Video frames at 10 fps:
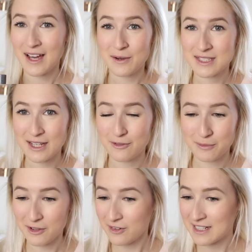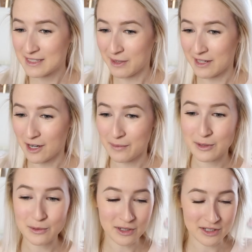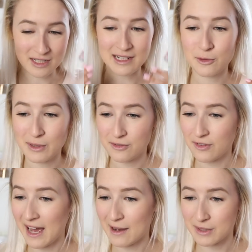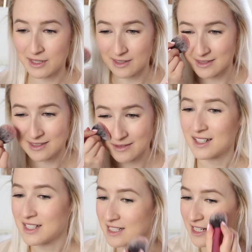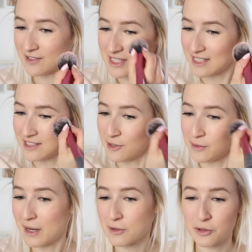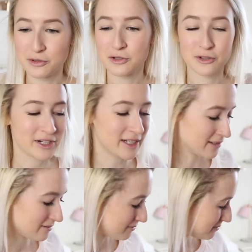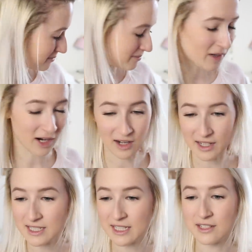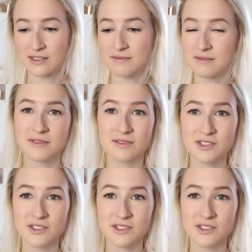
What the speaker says: That was it for my face makeup. It all looked a little bit flat because I don't know, I didn't know about contouring and highlighting and